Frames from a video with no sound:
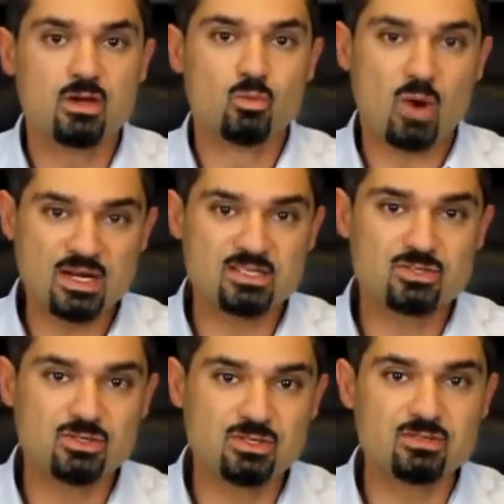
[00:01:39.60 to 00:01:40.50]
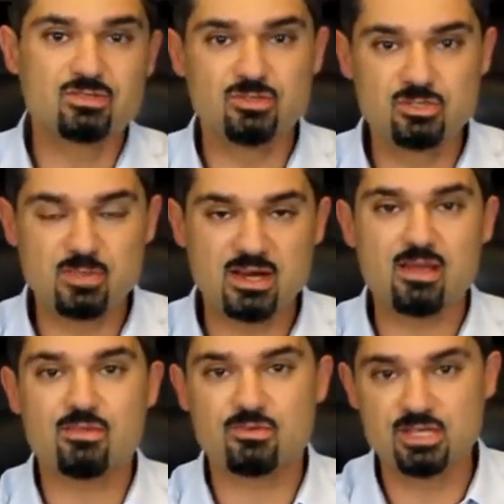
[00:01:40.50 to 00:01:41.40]
1 is good, 2 is
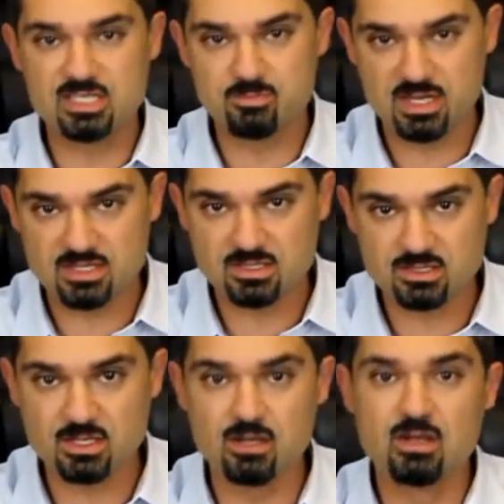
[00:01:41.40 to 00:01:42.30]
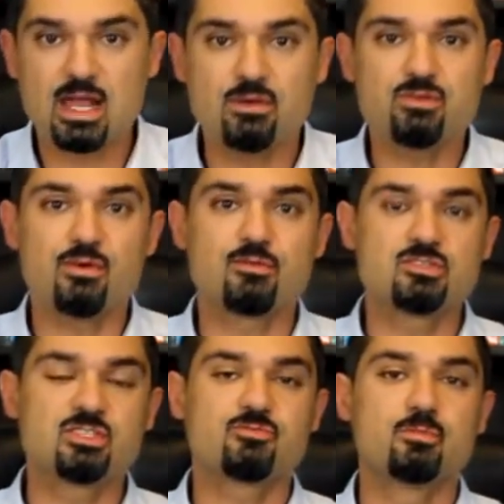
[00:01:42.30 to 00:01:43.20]
better, 3 is best. So character
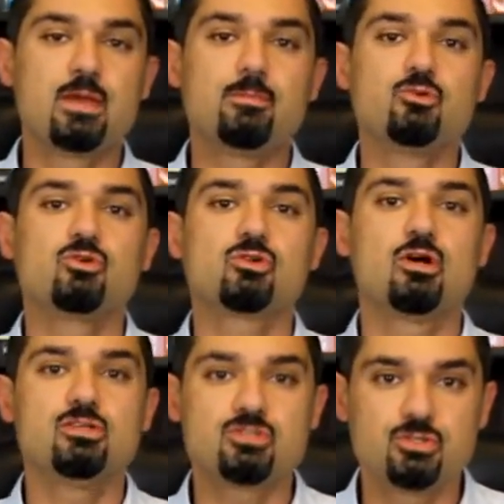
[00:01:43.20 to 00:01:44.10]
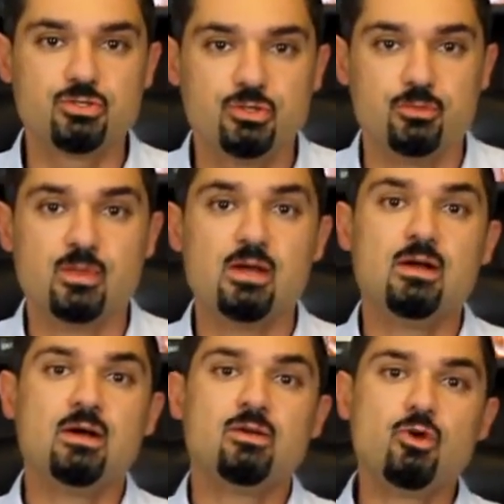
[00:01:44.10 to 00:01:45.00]
references from people who are close to you.
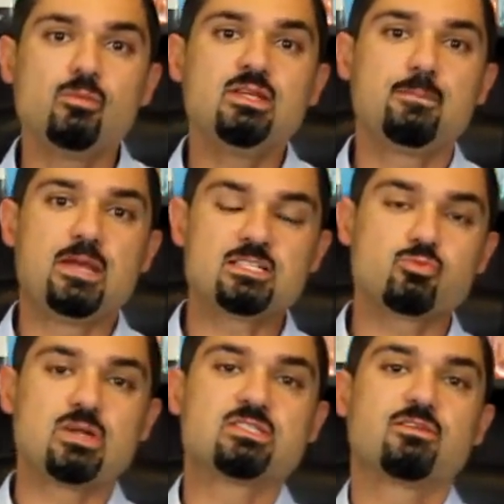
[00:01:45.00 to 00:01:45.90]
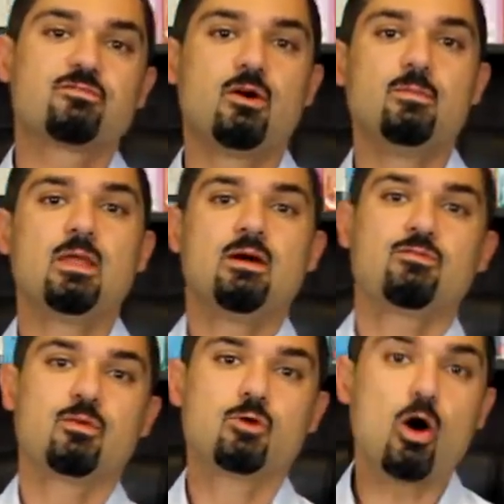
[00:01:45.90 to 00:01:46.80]
Normally the best ones are
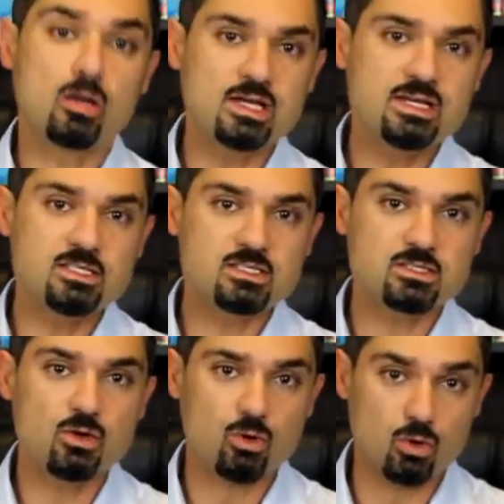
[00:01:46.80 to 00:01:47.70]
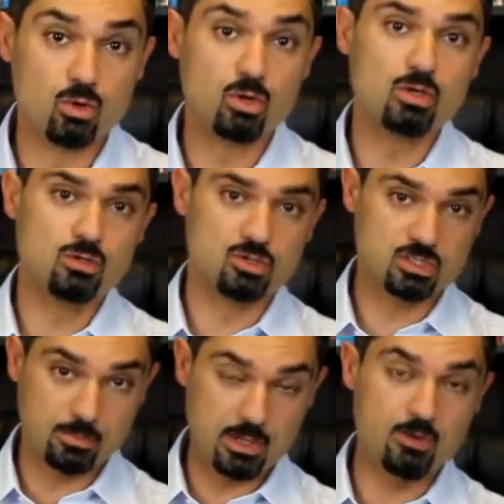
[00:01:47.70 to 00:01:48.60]
from colleagues or your
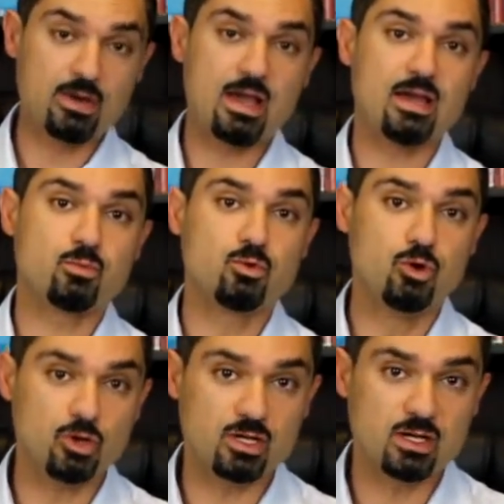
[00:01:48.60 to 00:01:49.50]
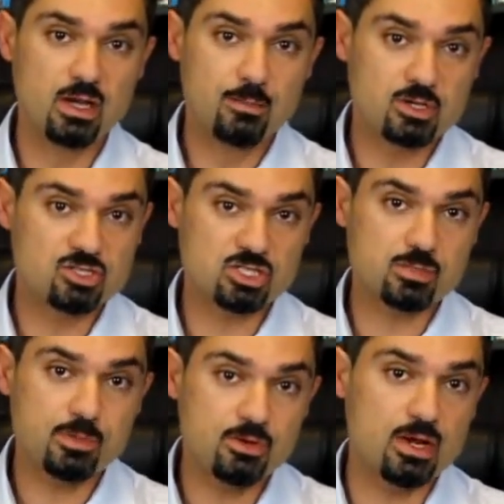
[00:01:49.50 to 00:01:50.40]
superior at work, because your
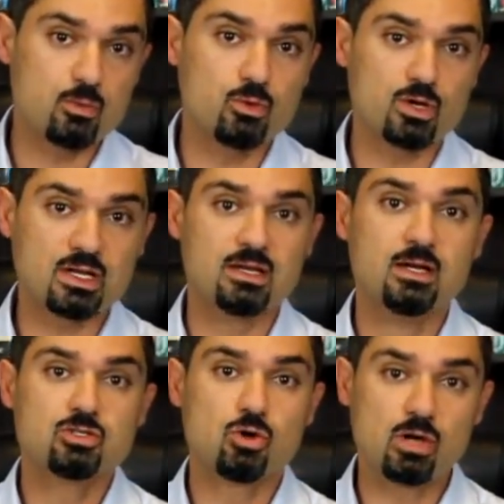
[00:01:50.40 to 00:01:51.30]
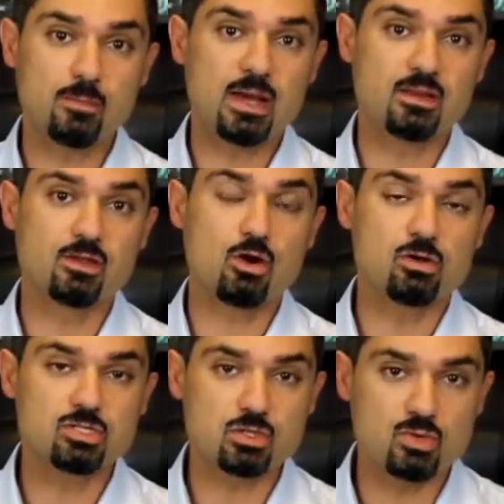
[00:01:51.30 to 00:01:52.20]
superior at work can talk about the
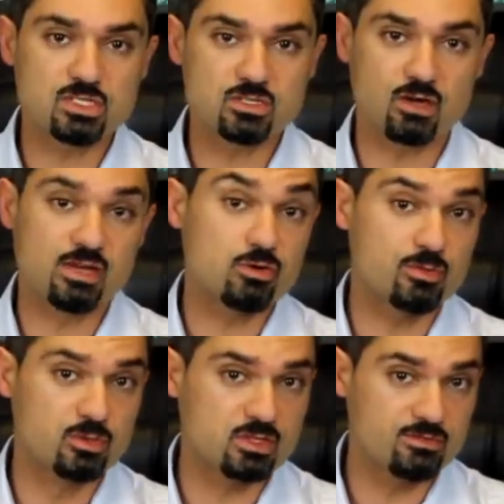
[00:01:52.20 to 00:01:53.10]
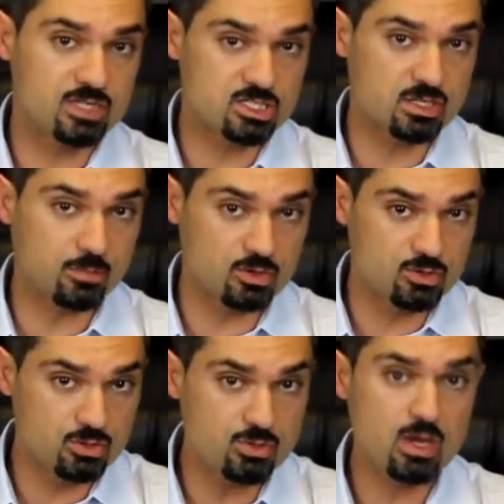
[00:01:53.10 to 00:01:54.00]
consequences of a criminal conviction upon
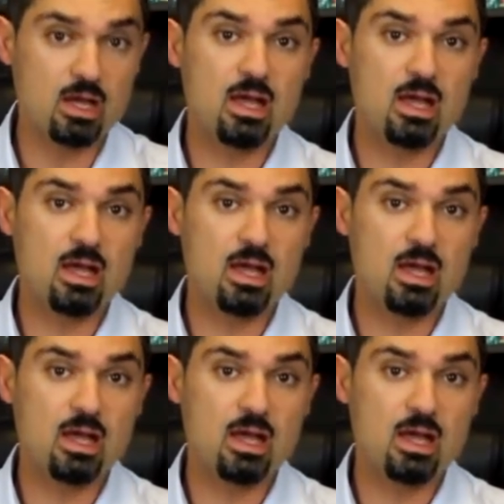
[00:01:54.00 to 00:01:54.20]
you